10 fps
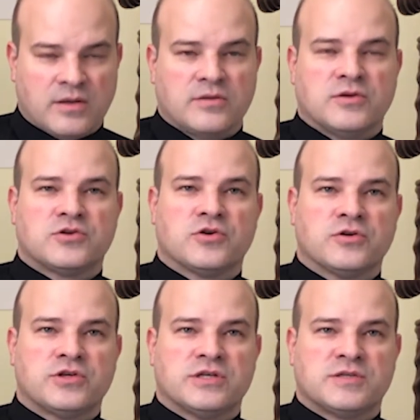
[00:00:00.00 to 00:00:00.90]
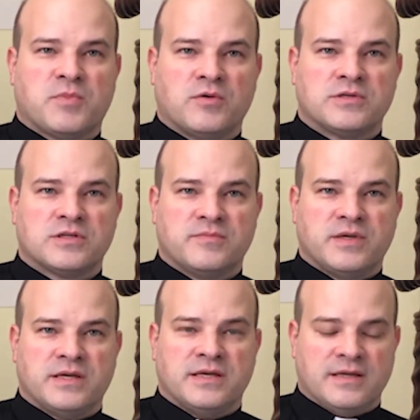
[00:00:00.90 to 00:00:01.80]
the church is supposed to
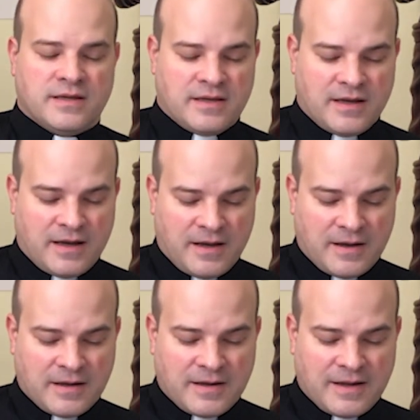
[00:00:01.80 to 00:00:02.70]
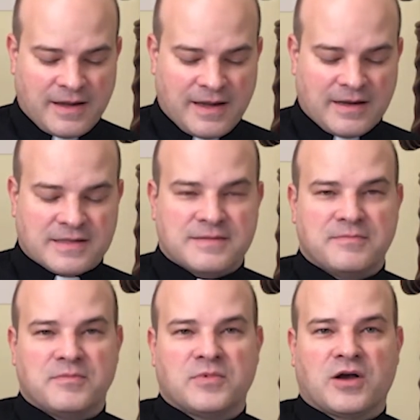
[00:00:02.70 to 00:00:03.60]
be in a
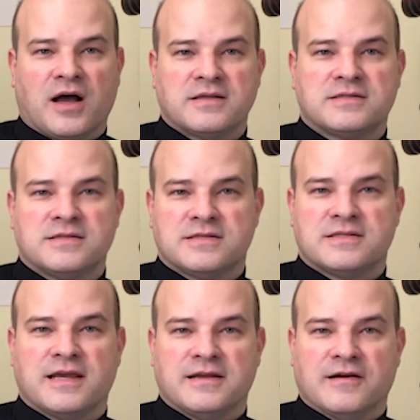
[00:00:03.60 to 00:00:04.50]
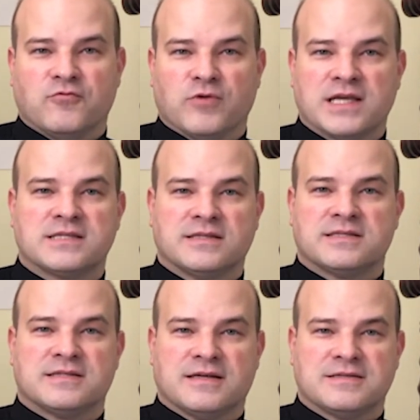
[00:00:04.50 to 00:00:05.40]
constant state of
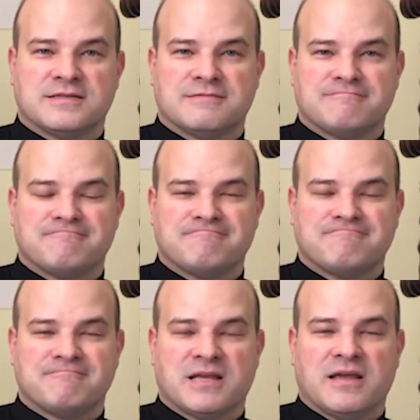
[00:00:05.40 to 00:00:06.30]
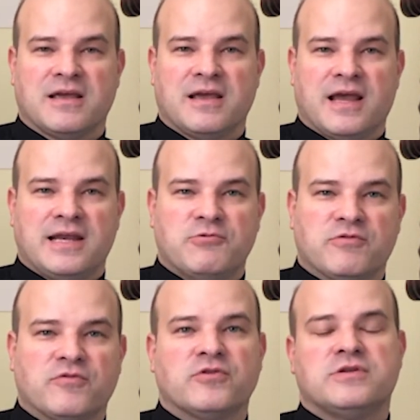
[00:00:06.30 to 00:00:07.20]
restlessness. And he
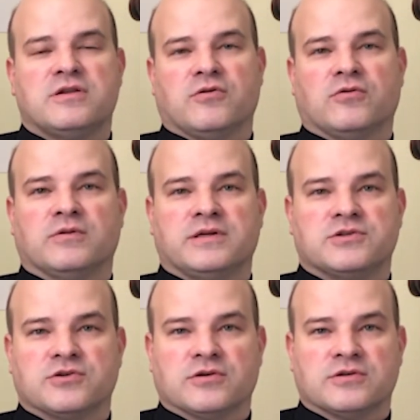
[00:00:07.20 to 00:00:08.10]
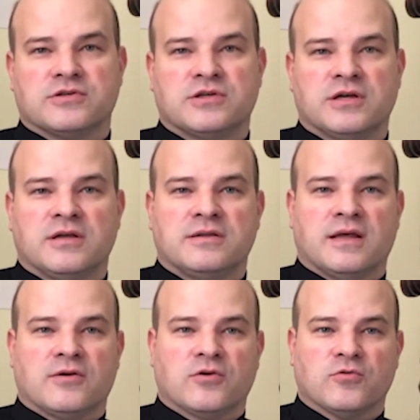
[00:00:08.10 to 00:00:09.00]
referred to the early church,
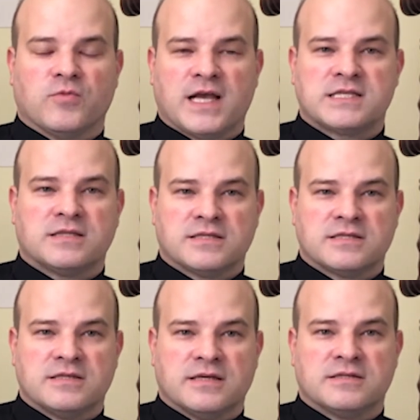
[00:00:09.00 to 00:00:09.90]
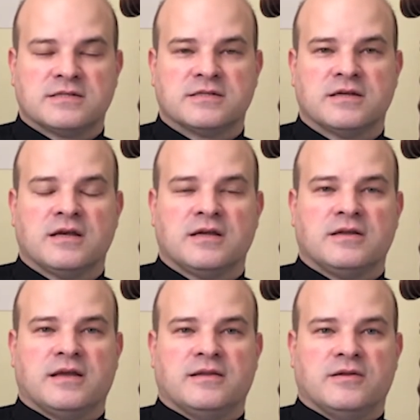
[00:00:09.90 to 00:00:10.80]
that her restlessness,
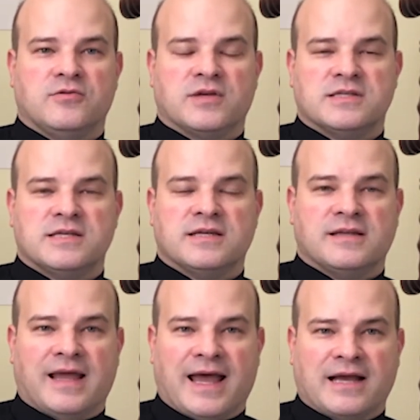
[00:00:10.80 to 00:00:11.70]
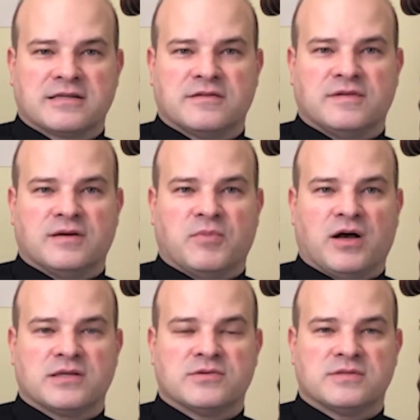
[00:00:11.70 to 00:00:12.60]
and you can see it in the Acts of the
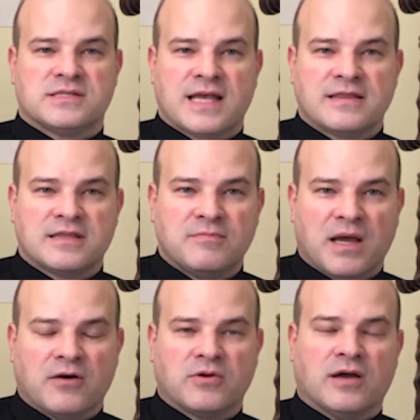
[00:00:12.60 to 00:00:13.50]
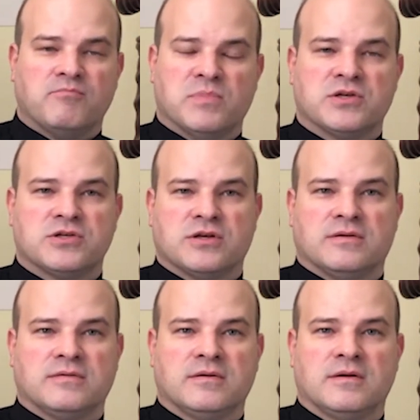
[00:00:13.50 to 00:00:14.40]
Apostles, set them out on
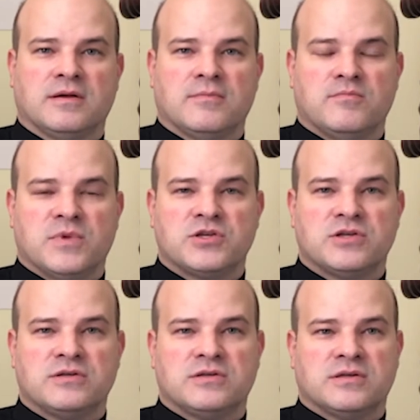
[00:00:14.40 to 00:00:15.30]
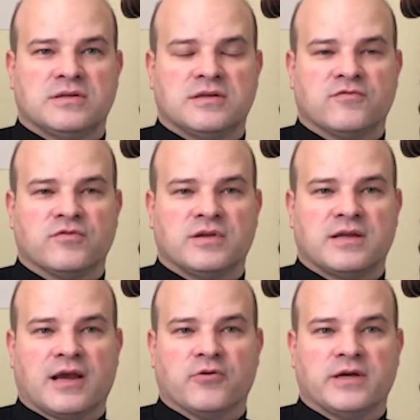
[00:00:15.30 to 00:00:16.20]
mission to the different
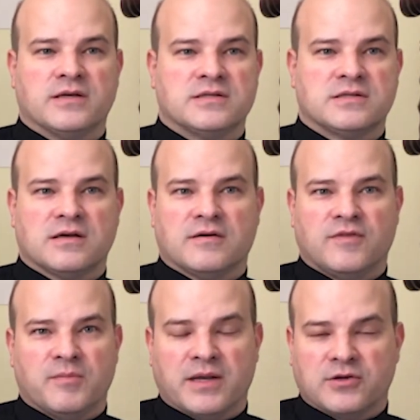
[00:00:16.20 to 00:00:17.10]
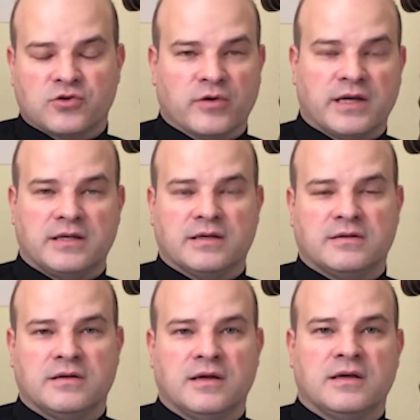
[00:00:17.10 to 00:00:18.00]
areas of the
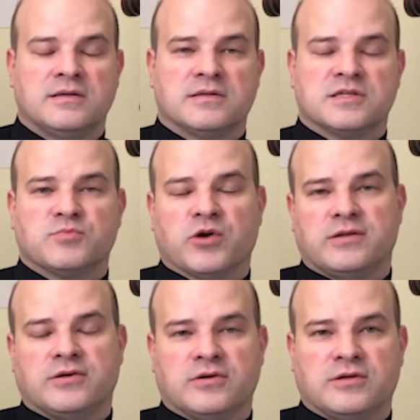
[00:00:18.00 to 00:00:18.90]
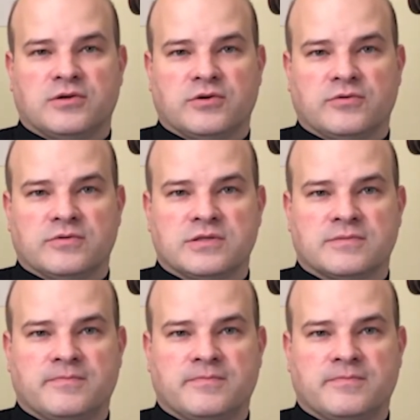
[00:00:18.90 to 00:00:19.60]
Mediterranean to spread the good news.